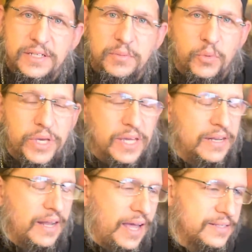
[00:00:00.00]
But we
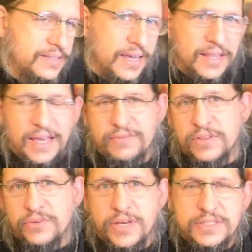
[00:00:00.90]
cannot say they have
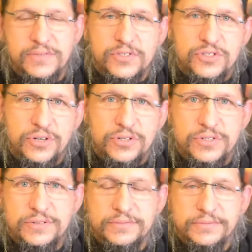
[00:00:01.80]
the grace of the
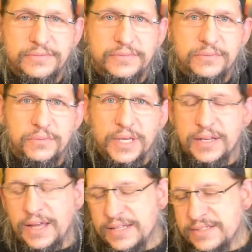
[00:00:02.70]
church. We
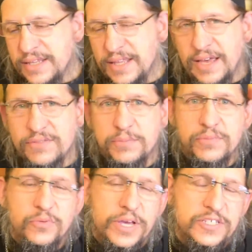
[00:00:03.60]
cannot say they have the
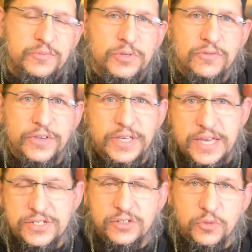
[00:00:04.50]
grace of
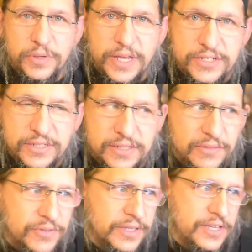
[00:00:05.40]
purification, illumination,
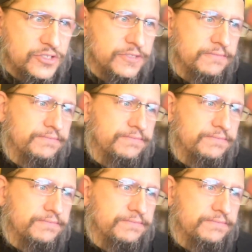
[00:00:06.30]
deification.